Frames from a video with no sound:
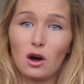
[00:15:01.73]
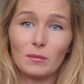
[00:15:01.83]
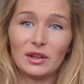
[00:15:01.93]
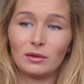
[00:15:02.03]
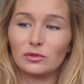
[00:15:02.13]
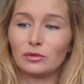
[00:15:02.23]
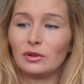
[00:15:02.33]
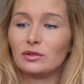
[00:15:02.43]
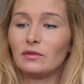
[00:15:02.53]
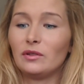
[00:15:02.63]
common, I'm sure
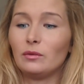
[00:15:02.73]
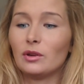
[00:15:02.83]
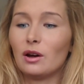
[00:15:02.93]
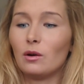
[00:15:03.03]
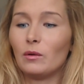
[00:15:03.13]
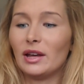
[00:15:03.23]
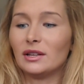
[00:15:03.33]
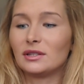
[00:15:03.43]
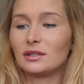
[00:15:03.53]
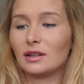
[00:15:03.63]
most of you know.
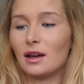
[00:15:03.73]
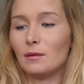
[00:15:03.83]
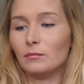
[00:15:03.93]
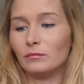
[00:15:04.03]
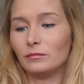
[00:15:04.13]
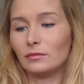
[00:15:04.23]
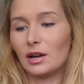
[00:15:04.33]
It's a